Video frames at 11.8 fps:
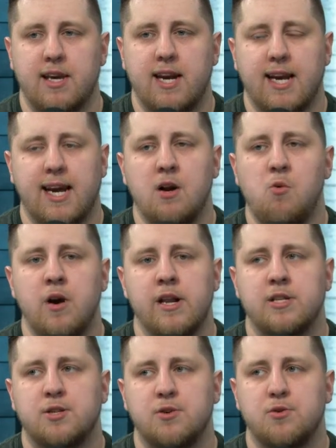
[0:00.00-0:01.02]
and I kind of
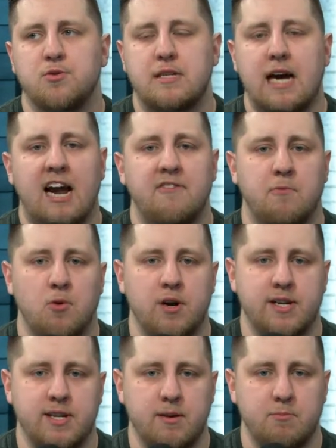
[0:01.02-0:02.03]
wanted to dive more
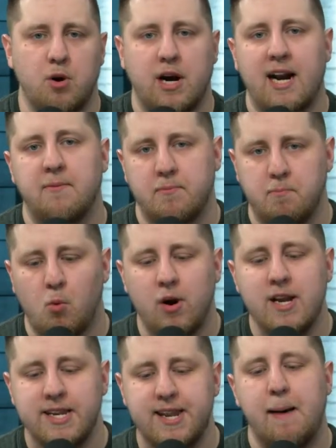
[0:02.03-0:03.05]

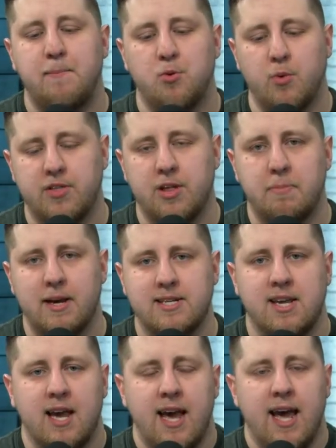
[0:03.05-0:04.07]
in depth with it
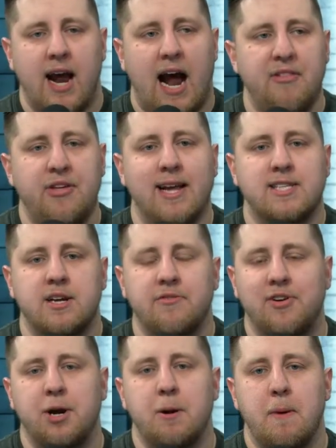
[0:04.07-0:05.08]
because I think it's a
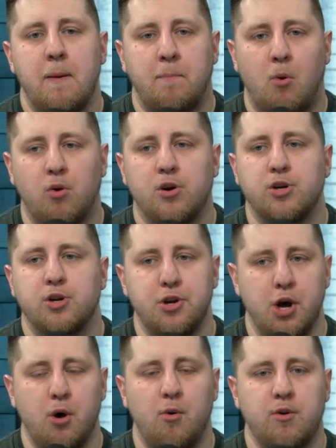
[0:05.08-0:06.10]
very important
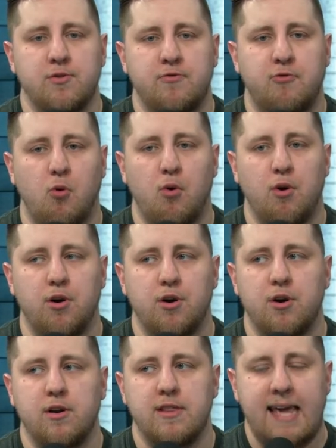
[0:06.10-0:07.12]
note
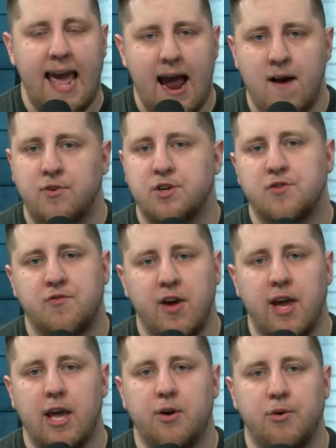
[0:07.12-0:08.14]
for the average
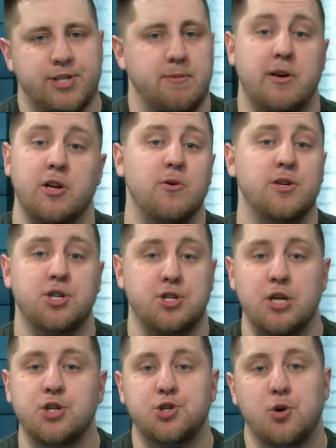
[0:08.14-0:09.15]
fan or somebody who just
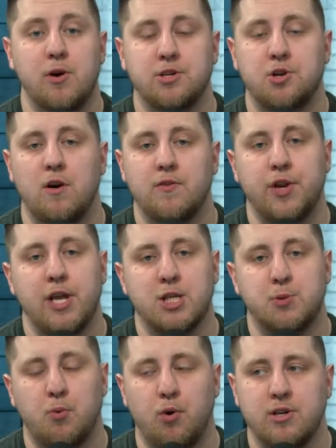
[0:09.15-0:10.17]
enjoys Call of Duty
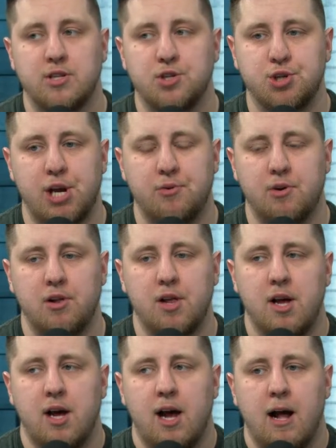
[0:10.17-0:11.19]
esports in general
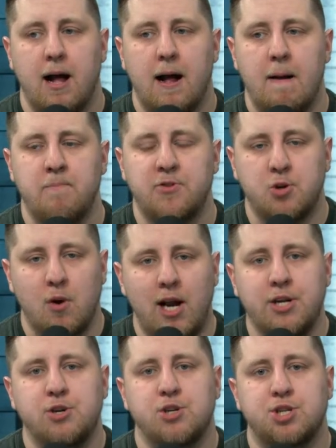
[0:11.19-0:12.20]
to
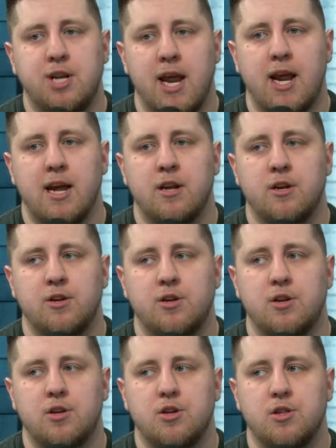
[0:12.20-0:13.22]
understand
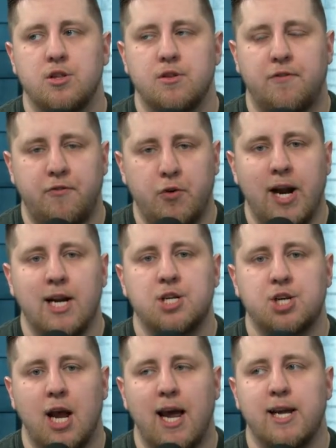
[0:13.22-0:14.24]
the
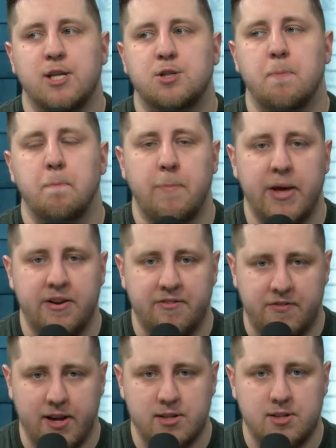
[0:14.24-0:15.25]
franchise
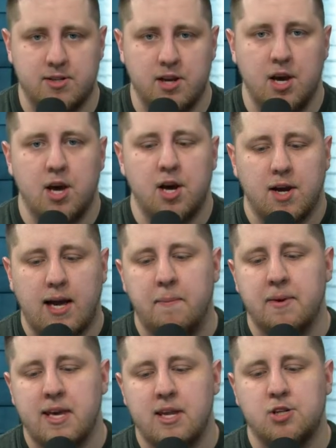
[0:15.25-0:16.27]
benefits
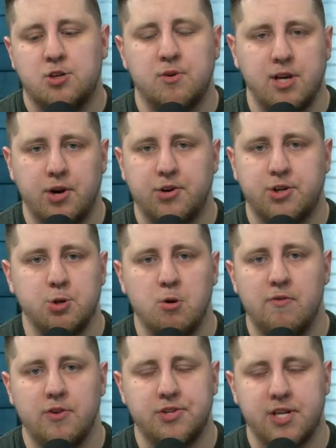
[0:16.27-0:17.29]
coming into year 2
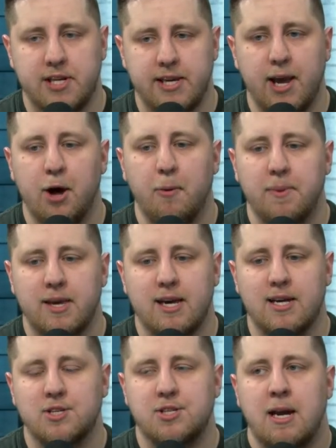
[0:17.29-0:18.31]
of the CDL,
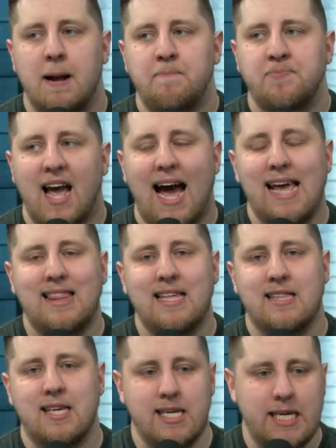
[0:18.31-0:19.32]
because I
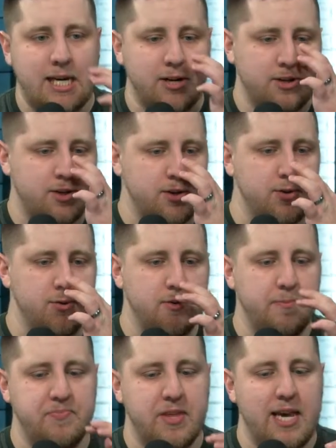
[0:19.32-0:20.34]
think that year
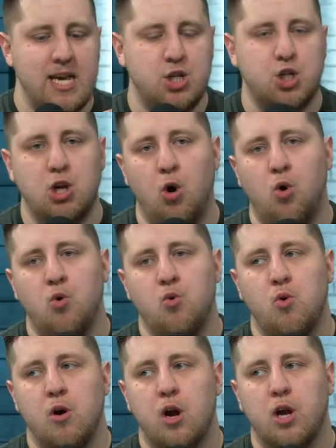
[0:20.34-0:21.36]
2 is
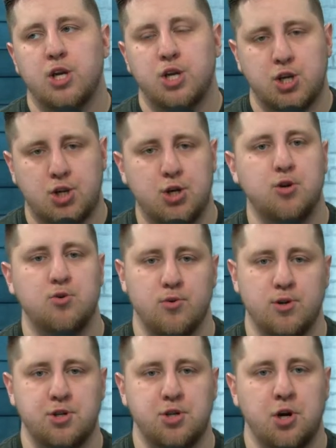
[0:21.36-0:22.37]
so
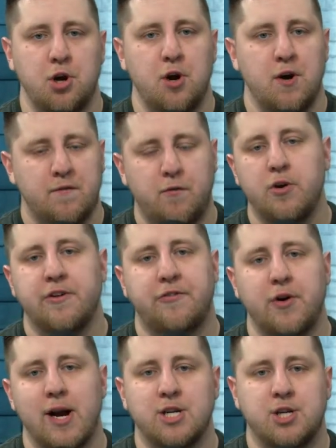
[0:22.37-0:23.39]
huge for the
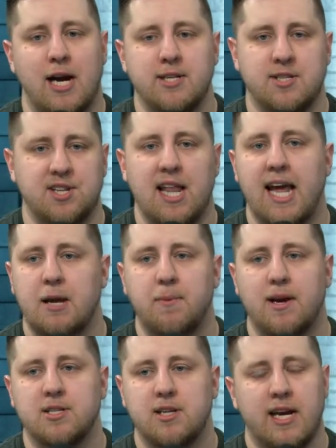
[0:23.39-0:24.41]
franchises alike,
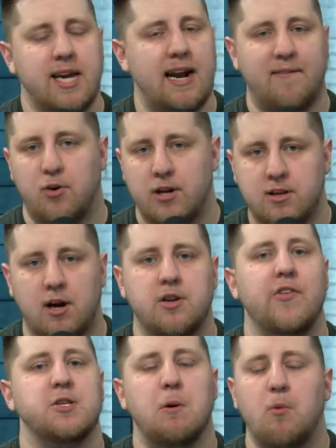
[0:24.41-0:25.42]
because again, I've already talked on
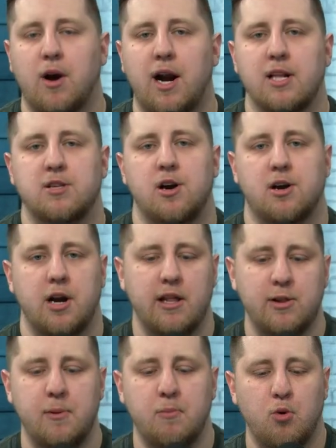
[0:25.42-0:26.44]
this, but we'll kind of talk on it a
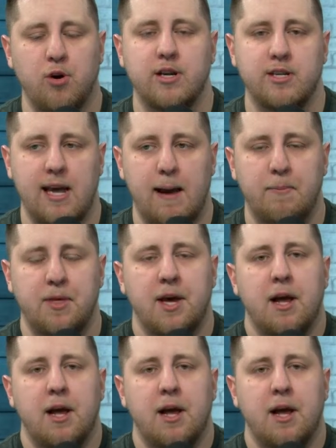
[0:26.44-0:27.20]
little bit more in depth.